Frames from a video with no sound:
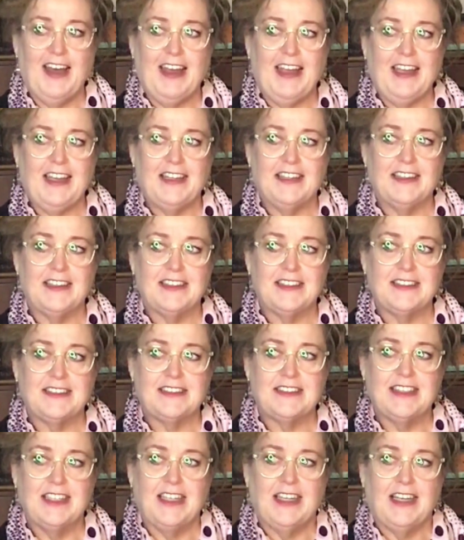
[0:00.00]

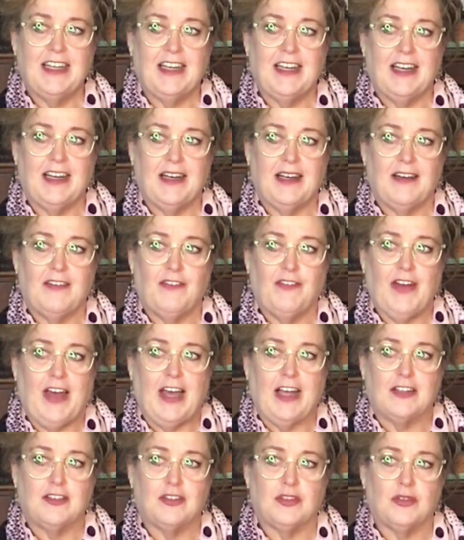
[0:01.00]
is a
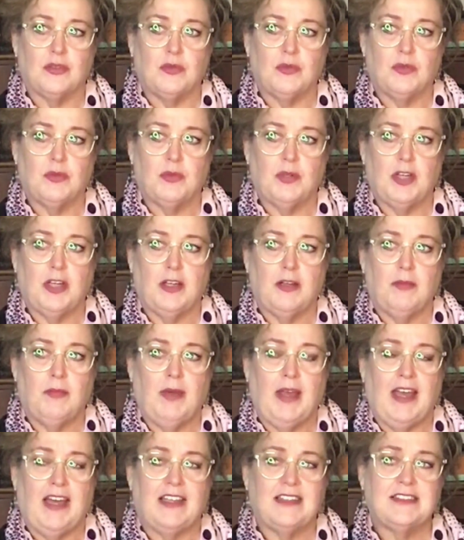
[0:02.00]
factor with wearing
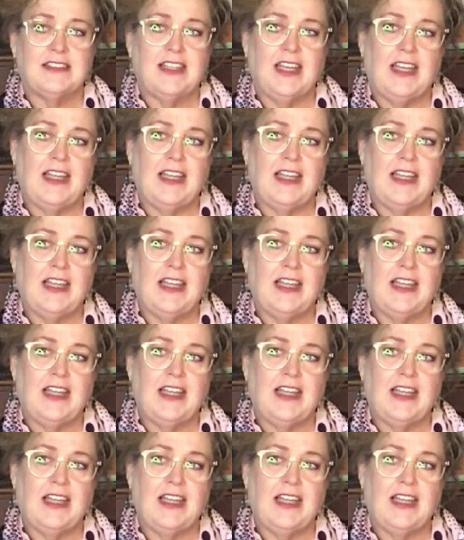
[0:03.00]
masks,